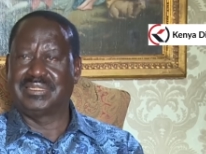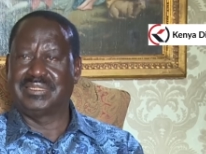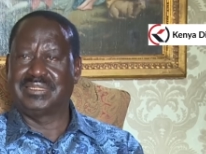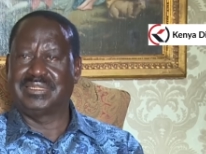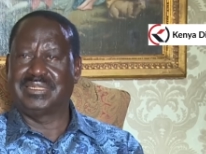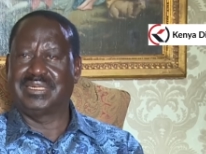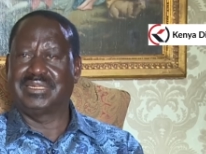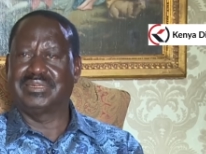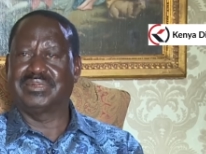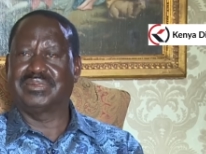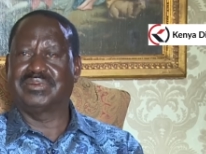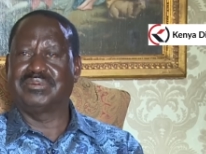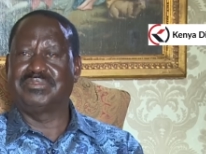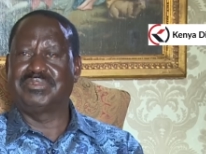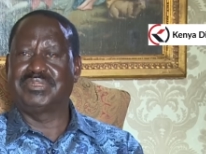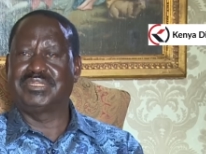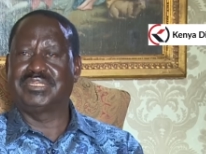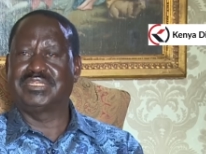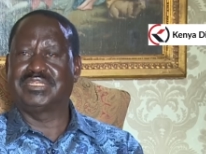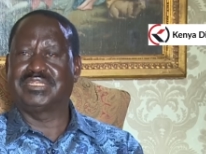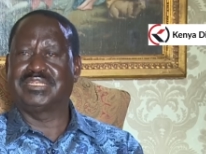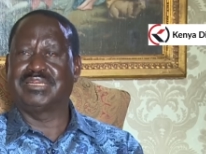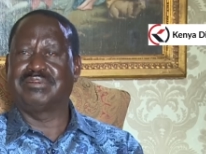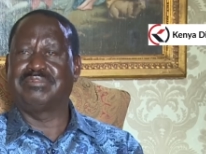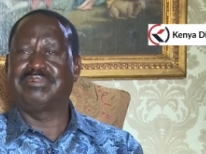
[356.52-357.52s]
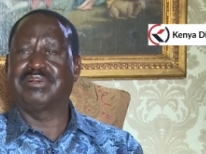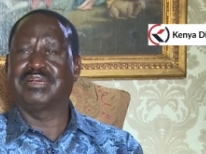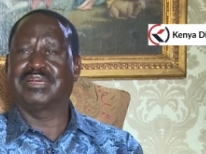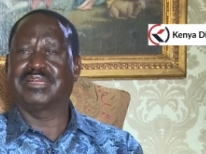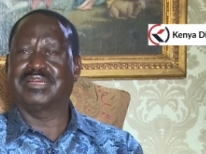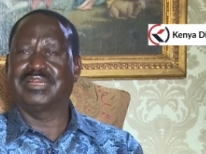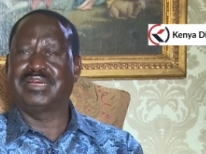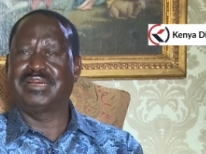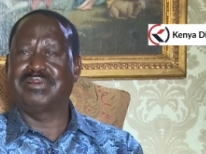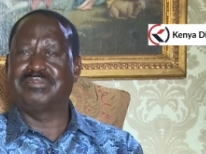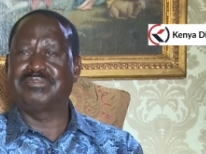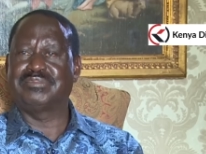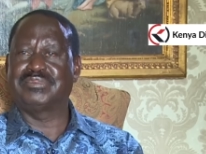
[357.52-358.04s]
They are committed cyber
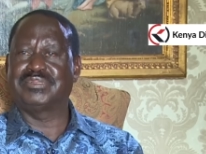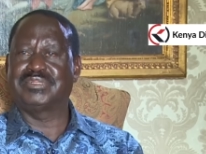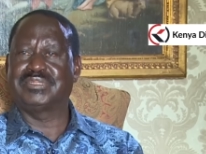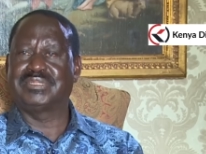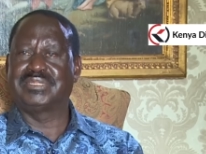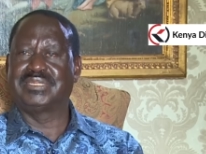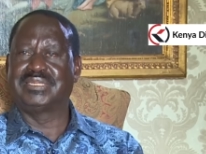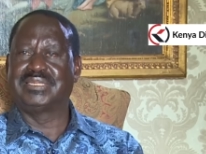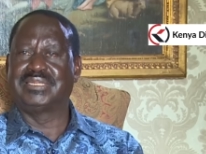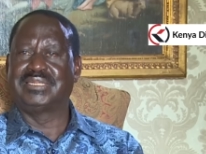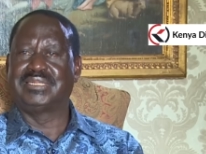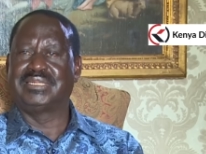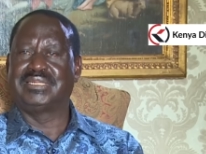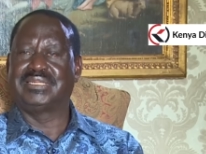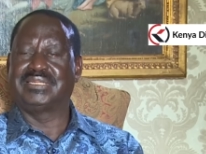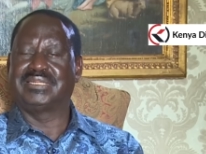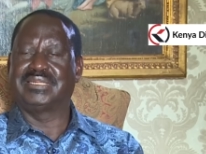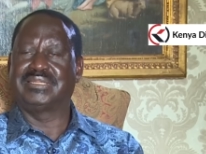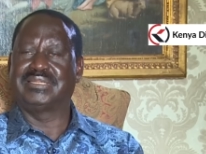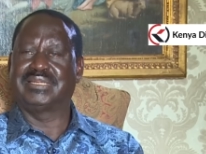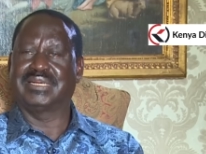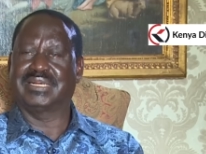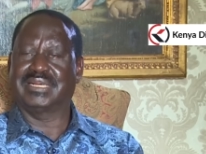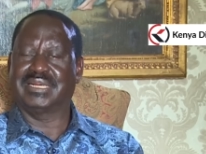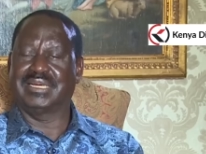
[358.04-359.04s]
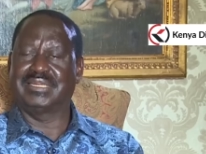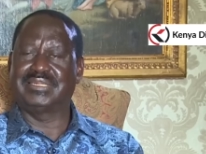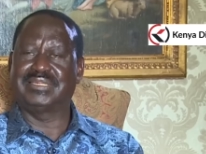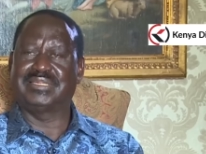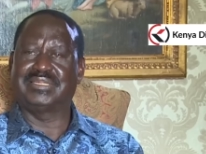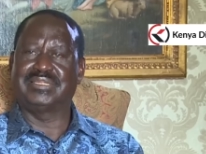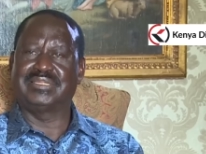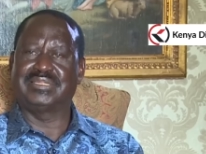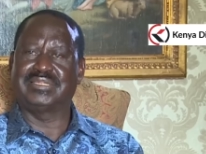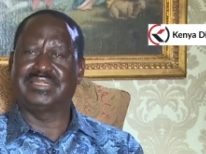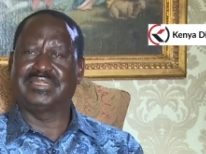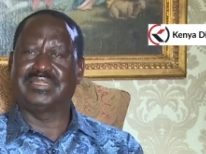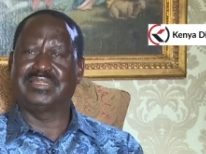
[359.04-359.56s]
crimes. In other
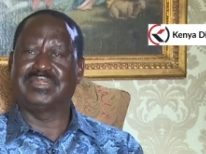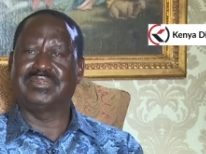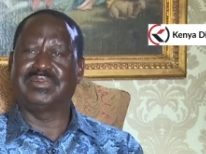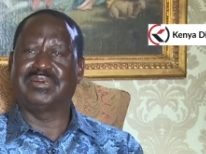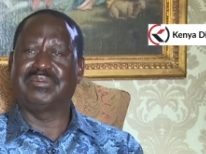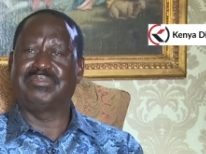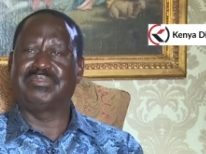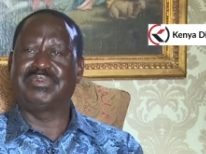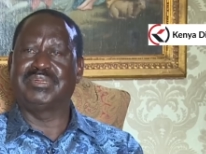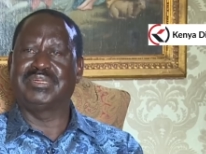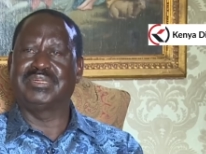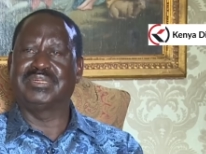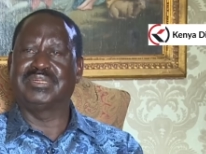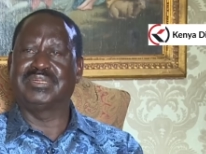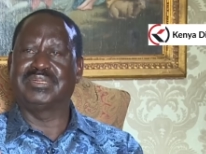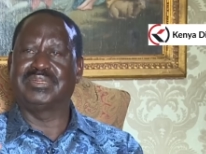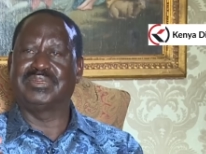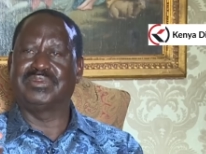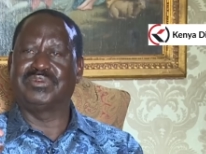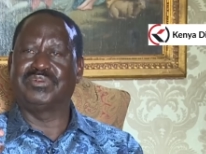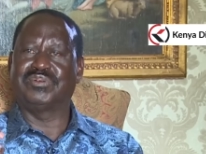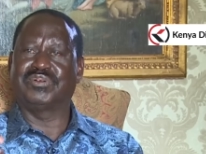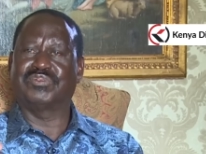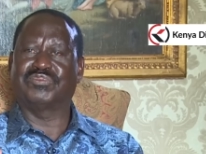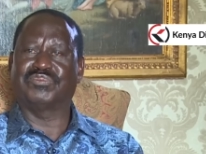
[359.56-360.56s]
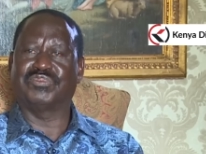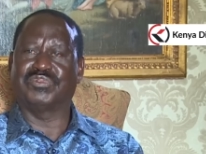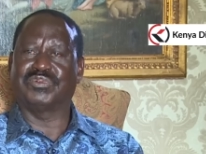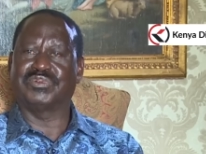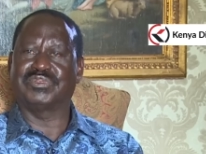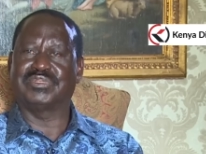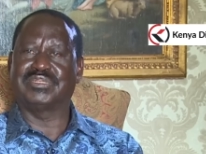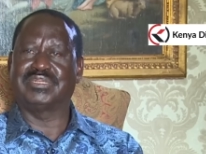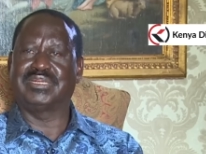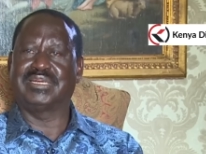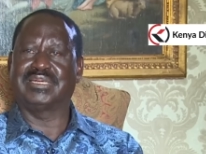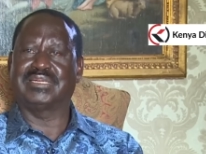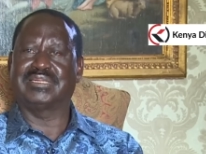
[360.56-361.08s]
countries, they are being looked for,
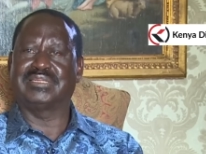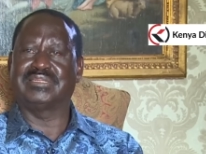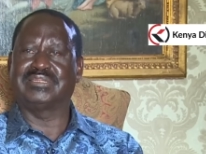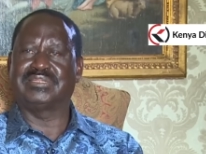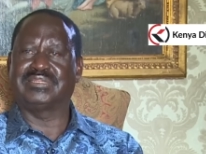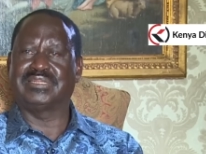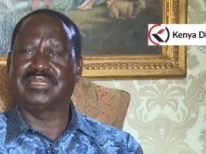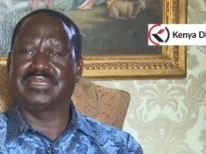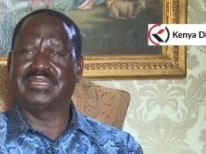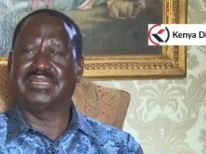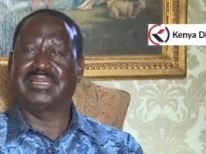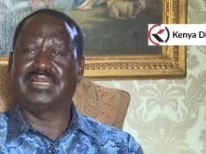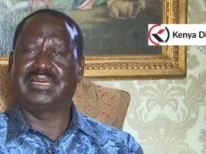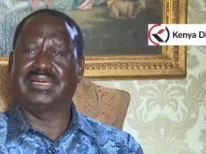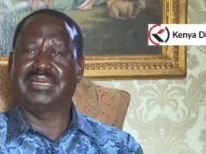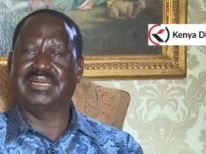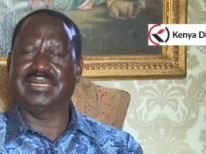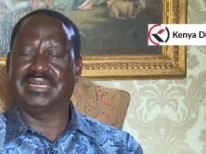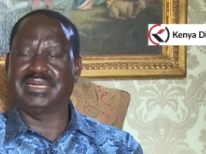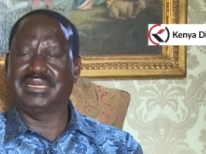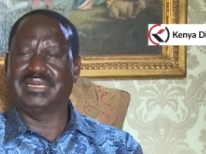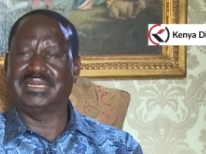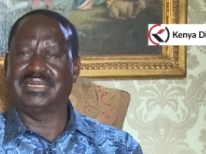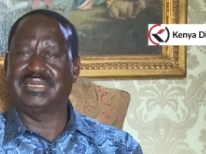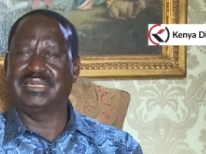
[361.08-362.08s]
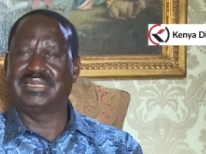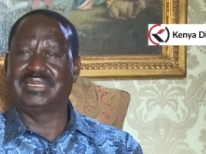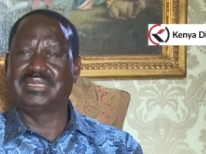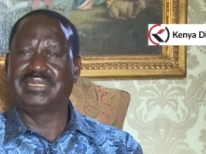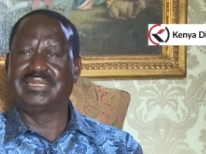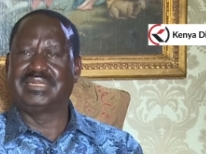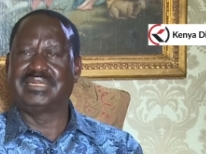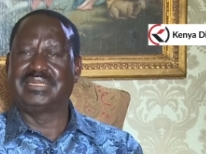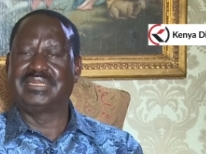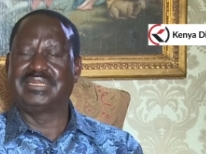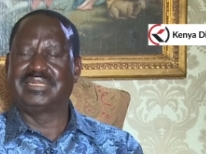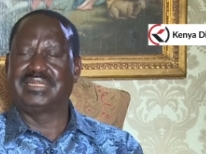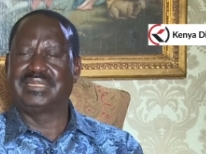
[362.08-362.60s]
like in Sri Lanka,
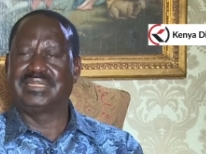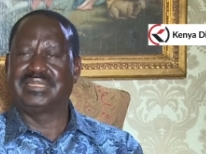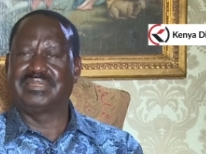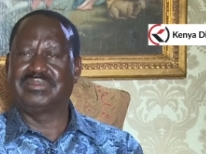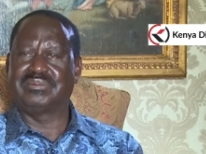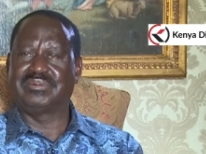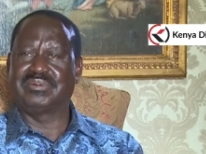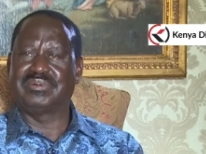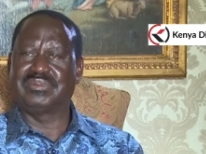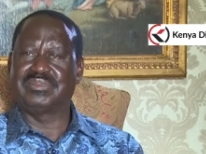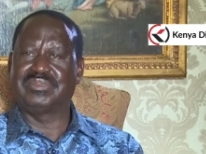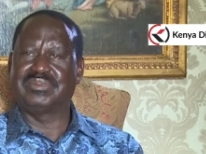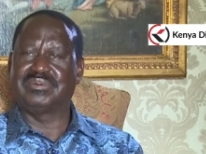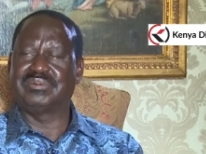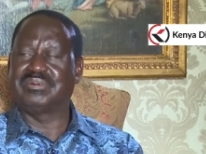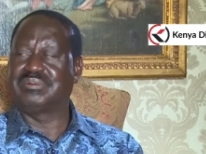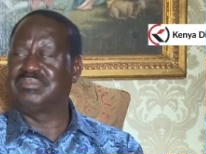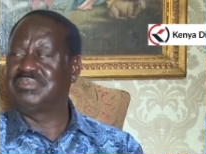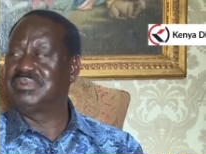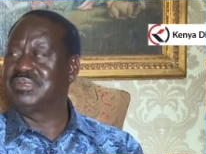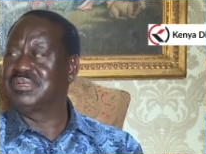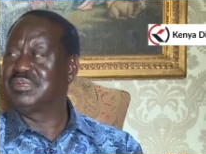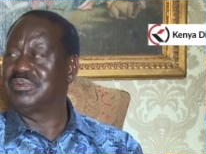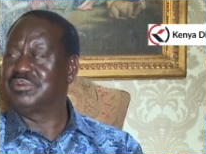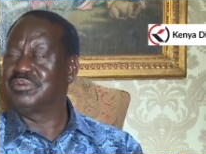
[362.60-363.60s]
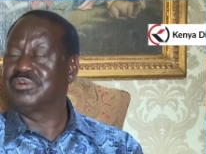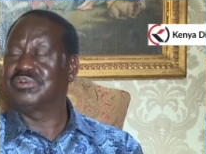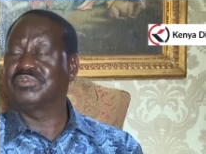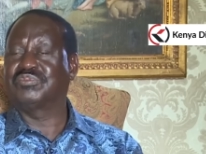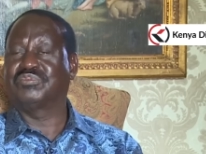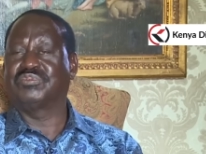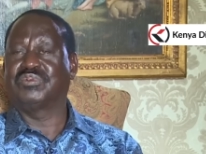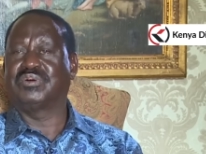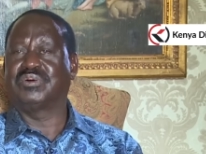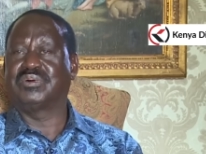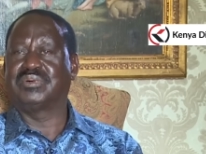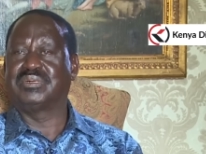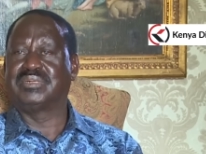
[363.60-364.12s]
they were, they were being looked
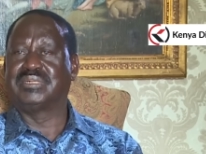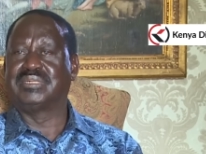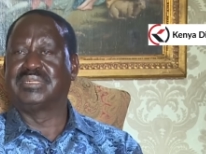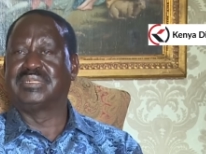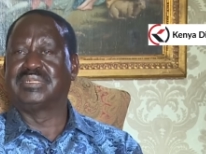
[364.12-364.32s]
for.